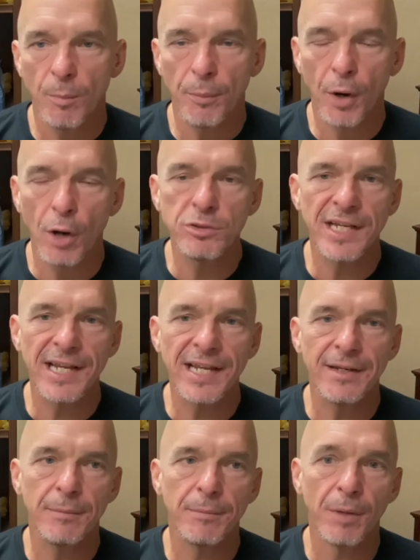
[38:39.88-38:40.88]

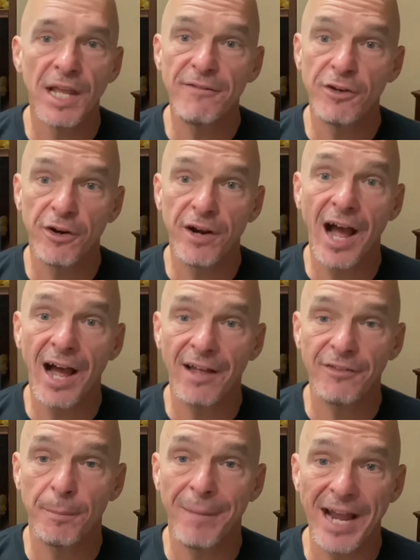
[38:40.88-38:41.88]
Protein, believe it or
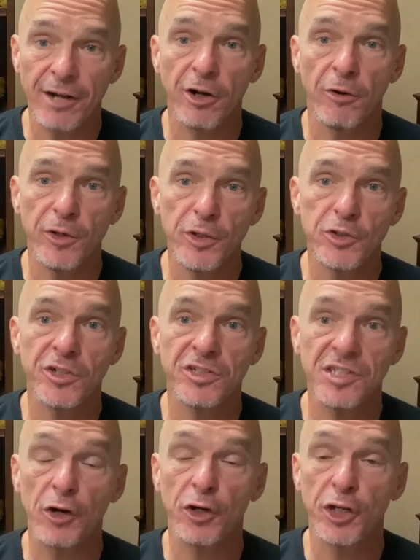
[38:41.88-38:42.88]
not, the macronutrients
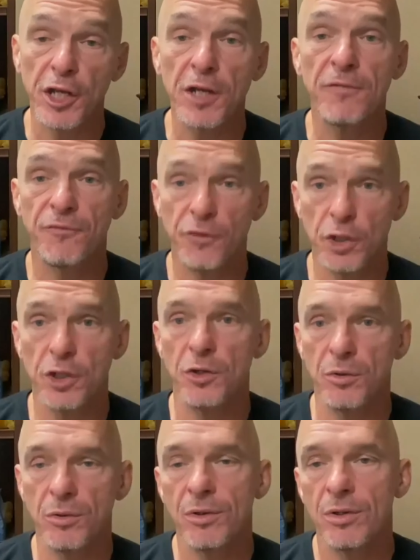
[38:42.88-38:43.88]
that are good for
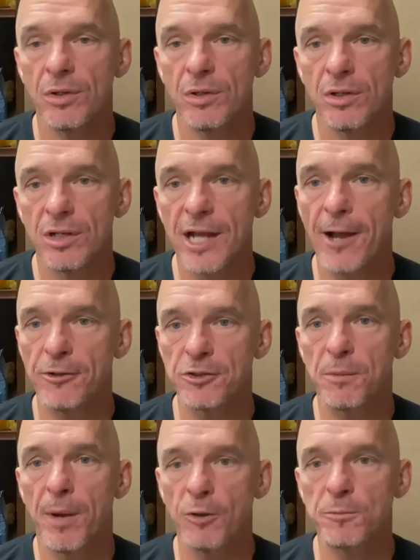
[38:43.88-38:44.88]
you cause
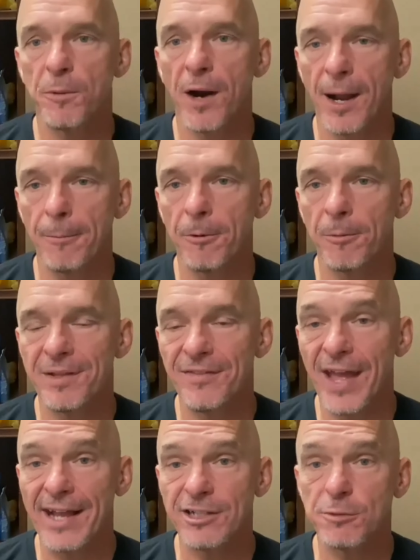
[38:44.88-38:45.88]
the most problem,
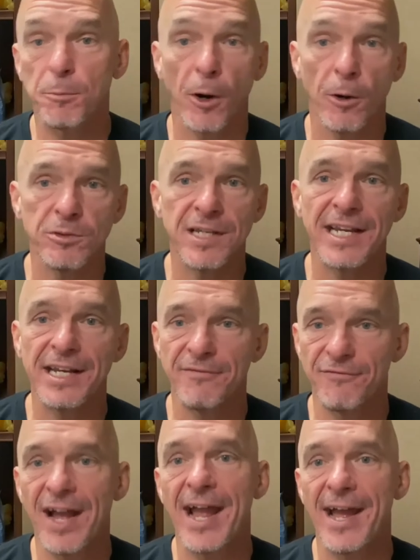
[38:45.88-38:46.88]
and that's protein
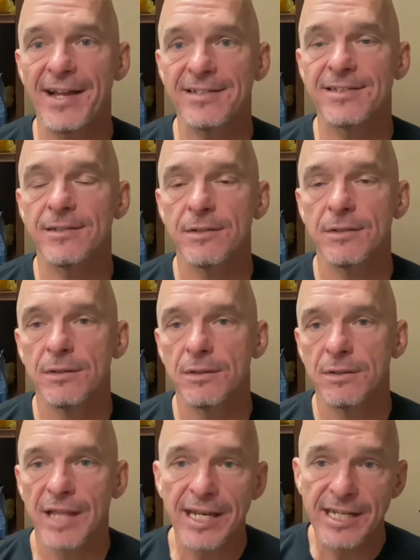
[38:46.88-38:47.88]
and fat.
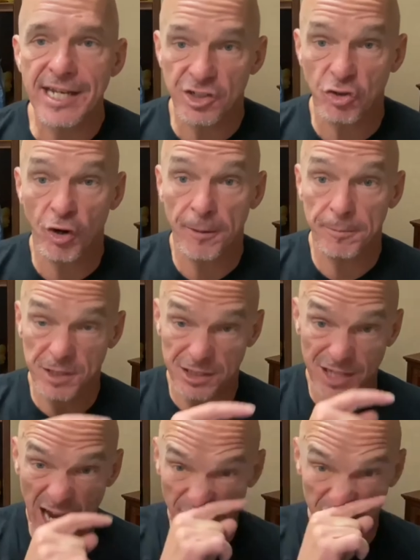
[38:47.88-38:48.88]
They disrupt
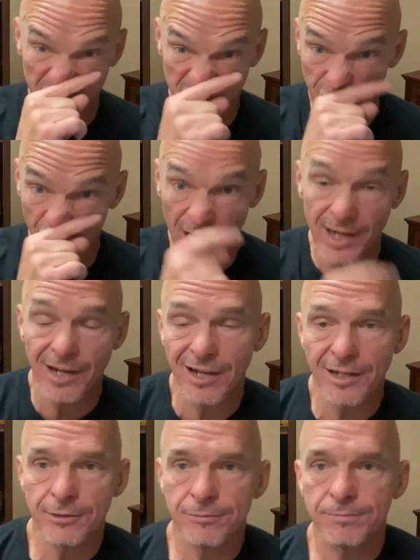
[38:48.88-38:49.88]
autophagy greatly.